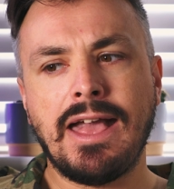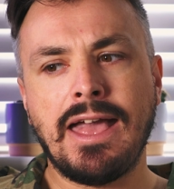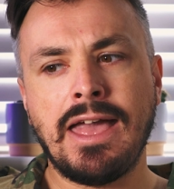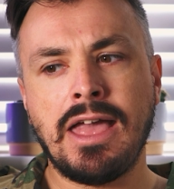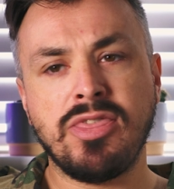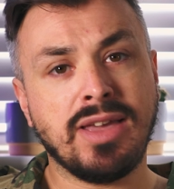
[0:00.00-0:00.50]

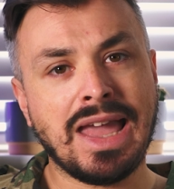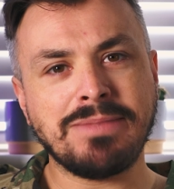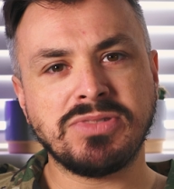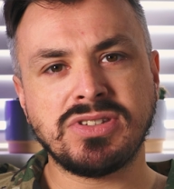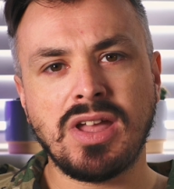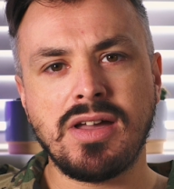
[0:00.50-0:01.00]
The
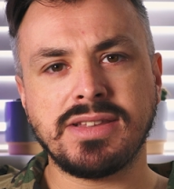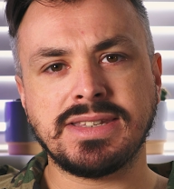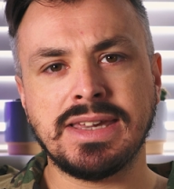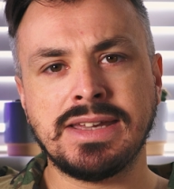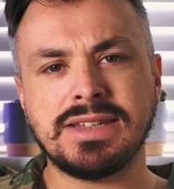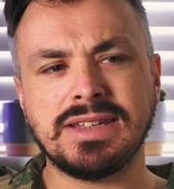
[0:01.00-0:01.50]
game
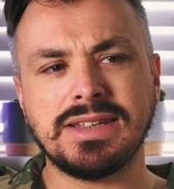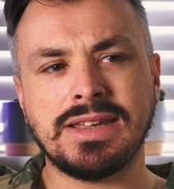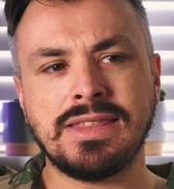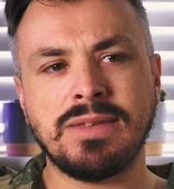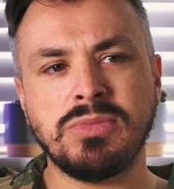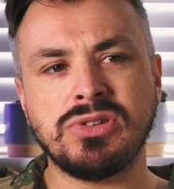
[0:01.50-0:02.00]
started,
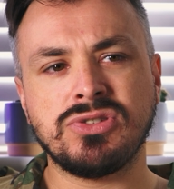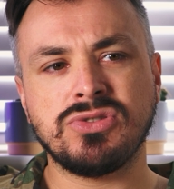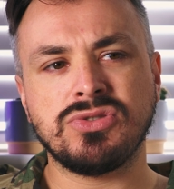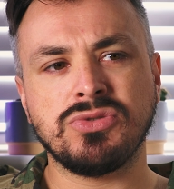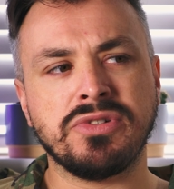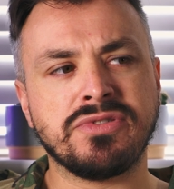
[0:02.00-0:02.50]
and then we sort